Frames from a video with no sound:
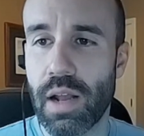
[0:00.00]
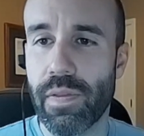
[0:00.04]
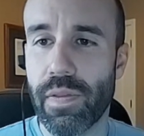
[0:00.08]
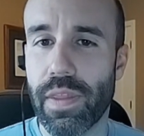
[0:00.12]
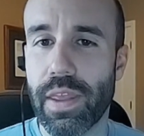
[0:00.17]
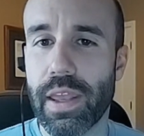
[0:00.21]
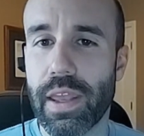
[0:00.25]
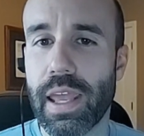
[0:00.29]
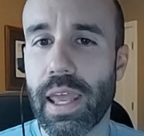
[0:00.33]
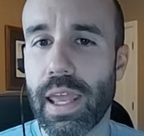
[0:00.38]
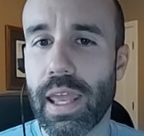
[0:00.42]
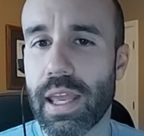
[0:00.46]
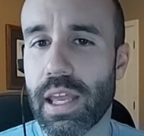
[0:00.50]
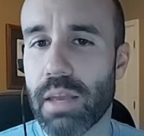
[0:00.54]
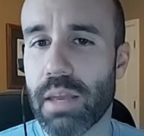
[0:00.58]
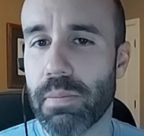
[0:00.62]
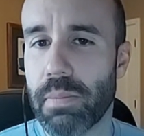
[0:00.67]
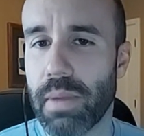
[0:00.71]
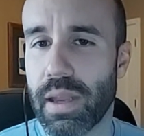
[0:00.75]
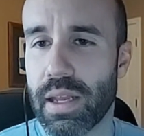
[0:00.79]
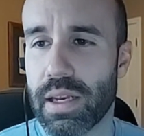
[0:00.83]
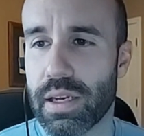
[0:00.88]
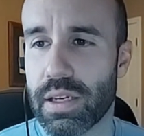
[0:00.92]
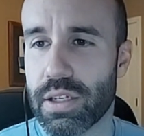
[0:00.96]
The king
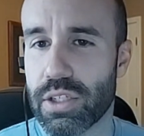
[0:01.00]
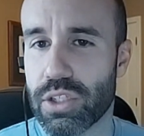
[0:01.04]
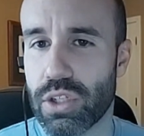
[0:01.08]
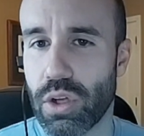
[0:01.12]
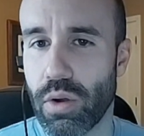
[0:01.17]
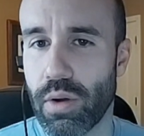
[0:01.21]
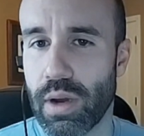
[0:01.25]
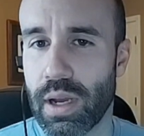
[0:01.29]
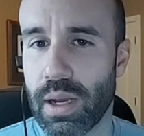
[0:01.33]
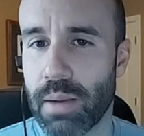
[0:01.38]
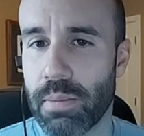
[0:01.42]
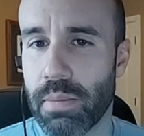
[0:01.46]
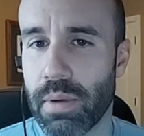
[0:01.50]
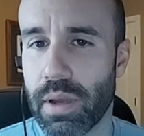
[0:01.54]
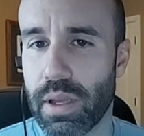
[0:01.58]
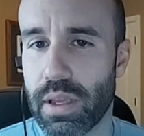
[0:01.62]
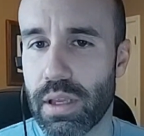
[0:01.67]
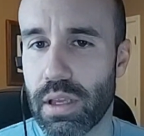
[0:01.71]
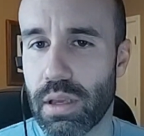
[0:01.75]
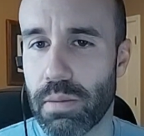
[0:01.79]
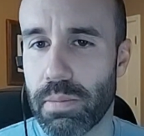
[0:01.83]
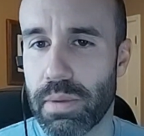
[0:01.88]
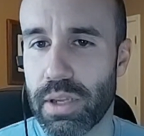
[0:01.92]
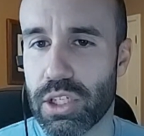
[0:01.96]
commanded Joab,
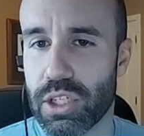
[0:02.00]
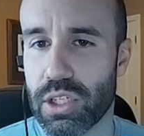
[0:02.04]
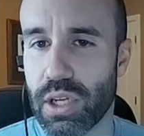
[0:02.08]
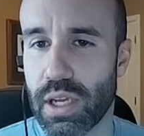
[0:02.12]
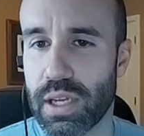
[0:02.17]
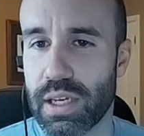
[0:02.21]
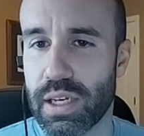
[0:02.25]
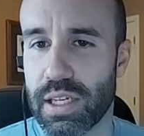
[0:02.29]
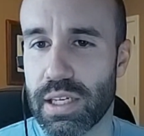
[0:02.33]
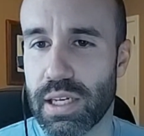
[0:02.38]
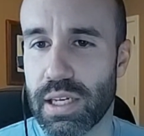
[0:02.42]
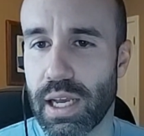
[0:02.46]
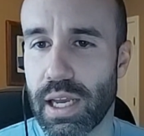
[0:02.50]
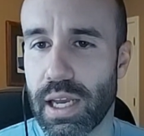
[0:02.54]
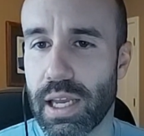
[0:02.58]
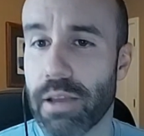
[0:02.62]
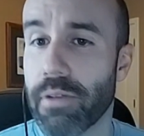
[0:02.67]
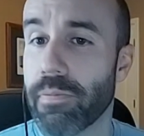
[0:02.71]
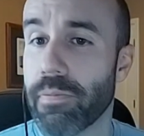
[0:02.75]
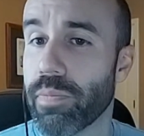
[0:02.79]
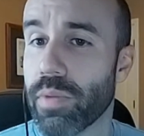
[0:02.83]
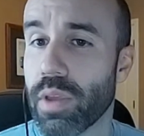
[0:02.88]
Abishai, and Ittai,